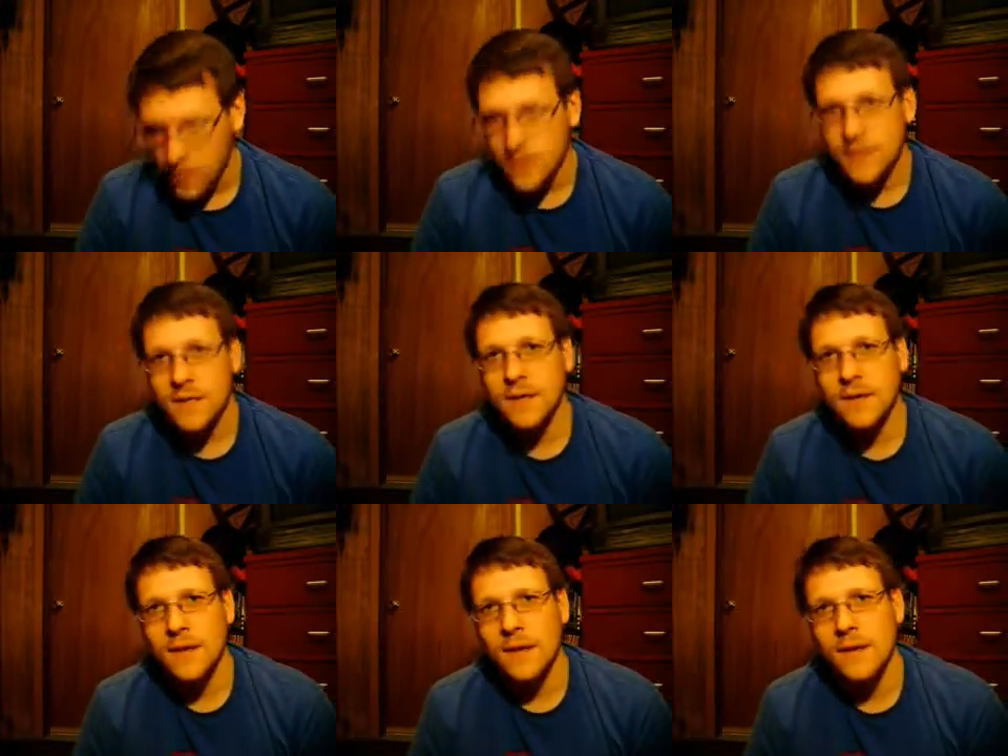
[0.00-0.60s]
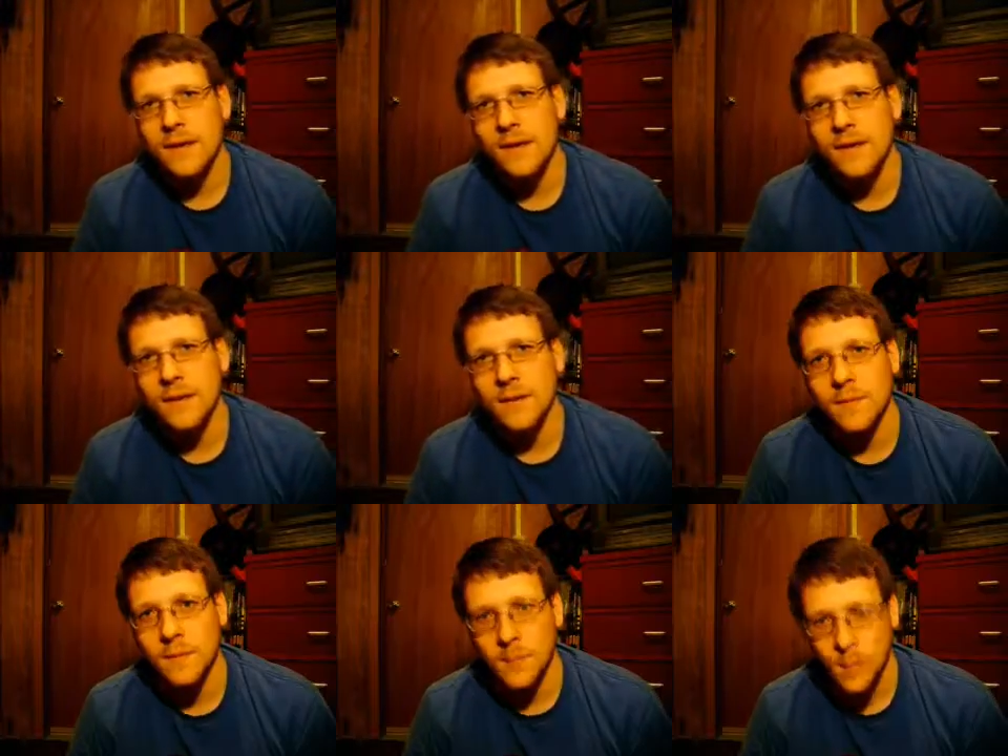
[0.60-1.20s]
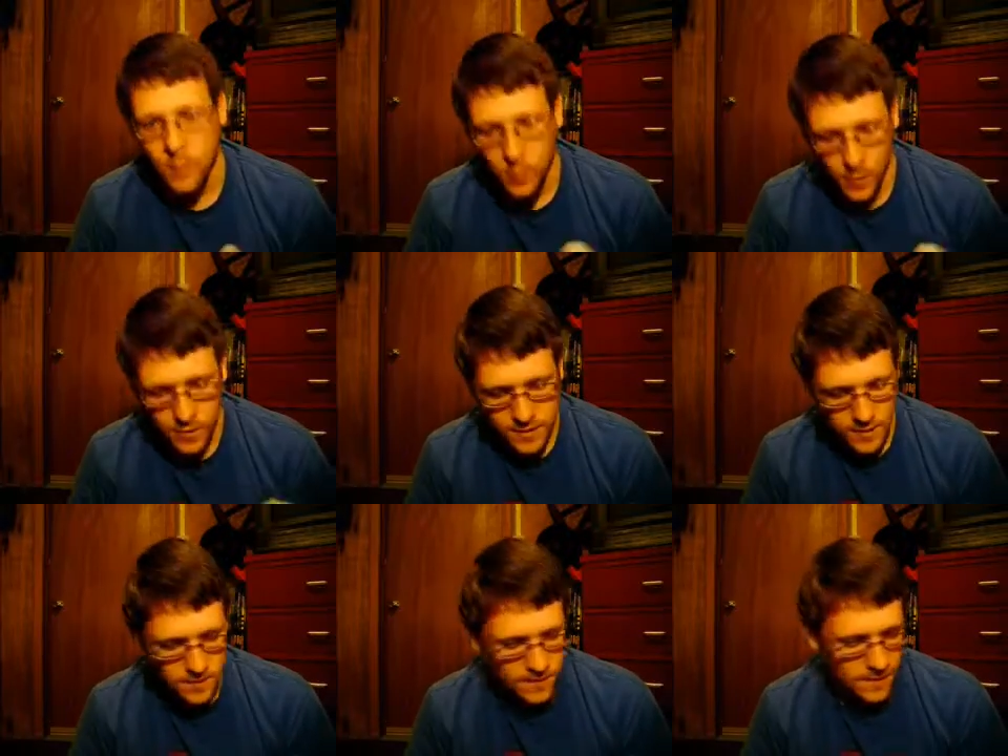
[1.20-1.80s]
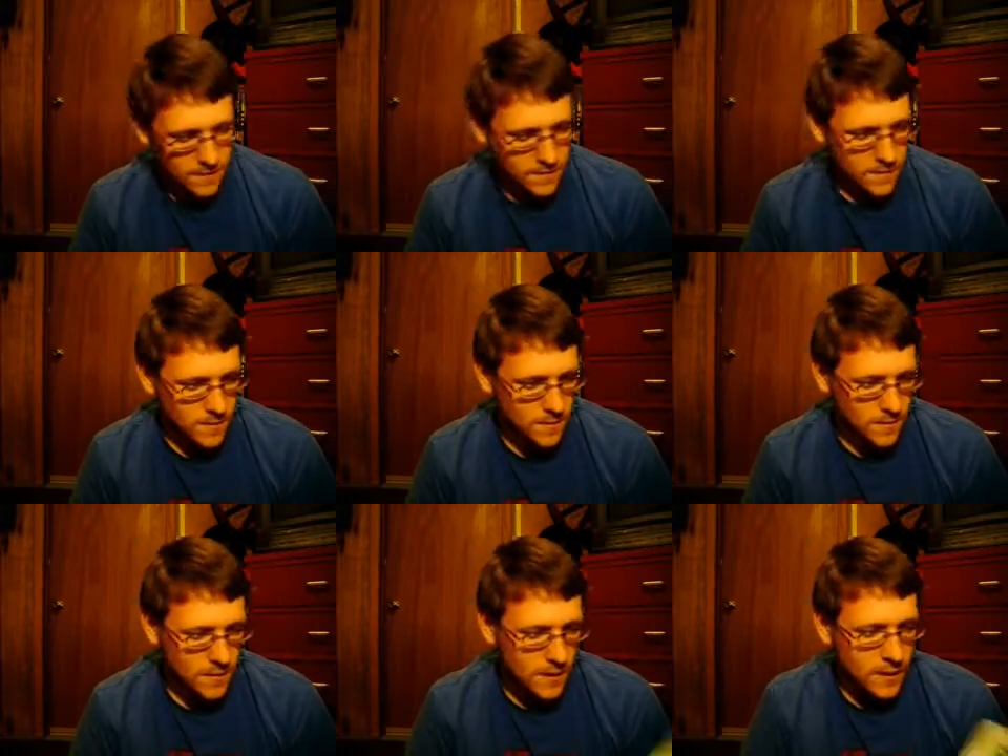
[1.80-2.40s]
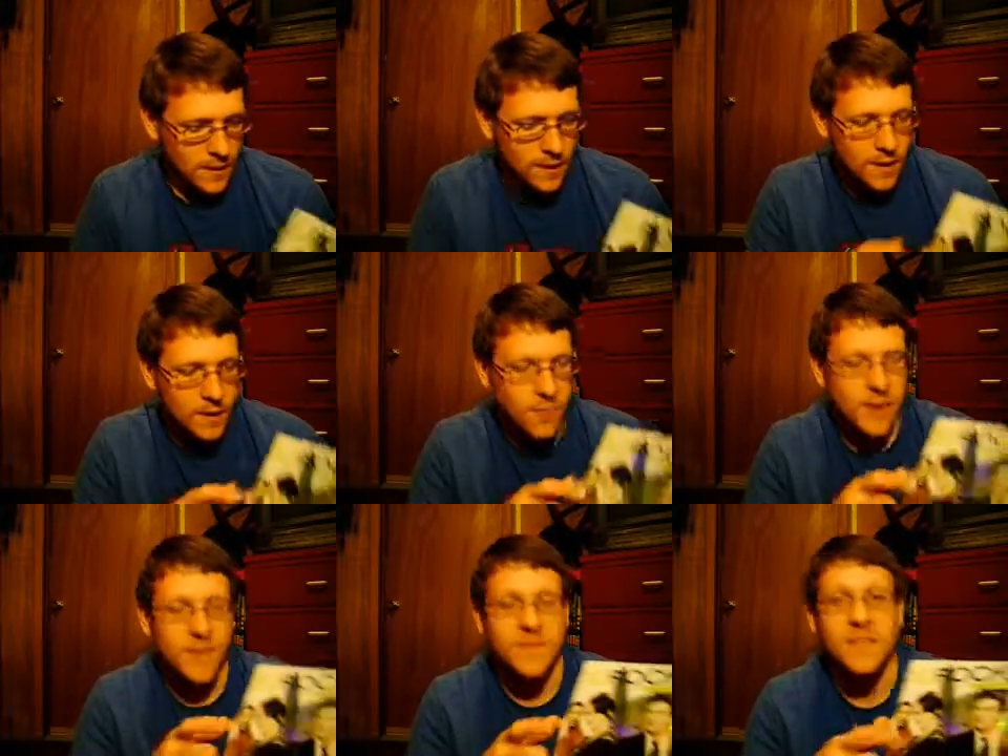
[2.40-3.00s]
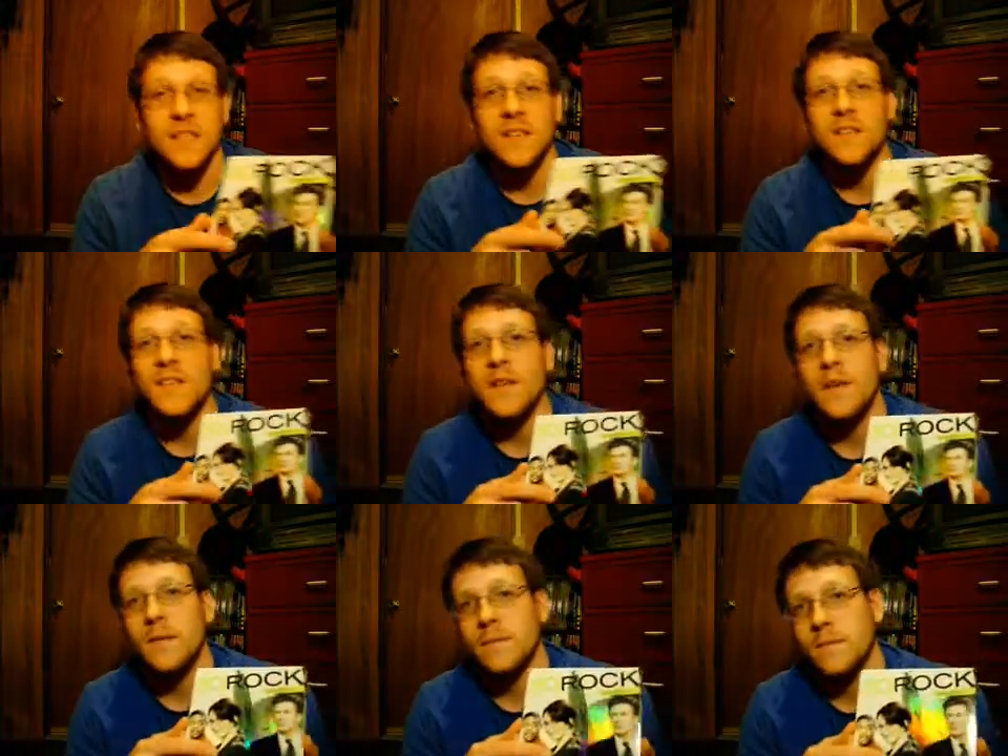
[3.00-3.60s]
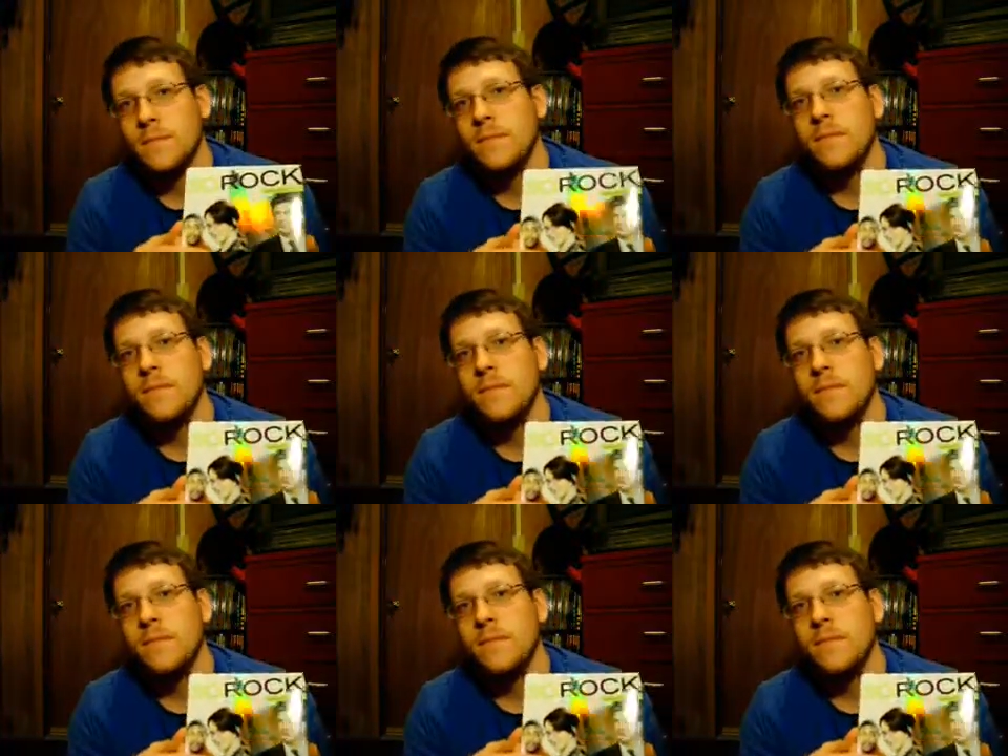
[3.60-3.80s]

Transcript: I want to point something out though. Here we have Tina Fey.